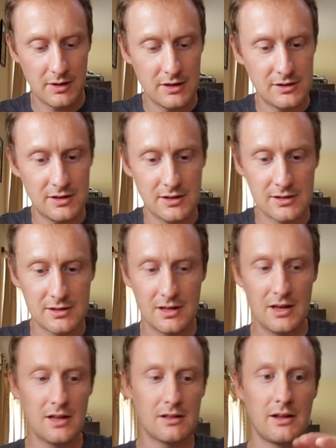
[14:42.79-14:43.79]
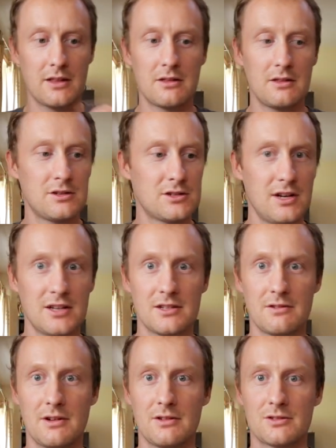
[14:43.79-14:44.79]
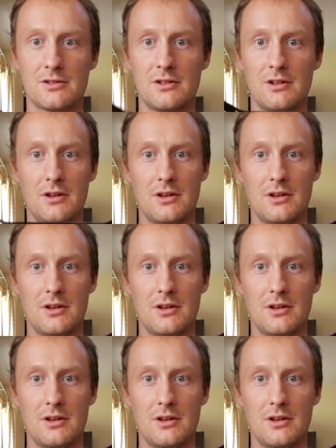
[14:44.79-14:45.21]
Then you see this length of these chassis rails.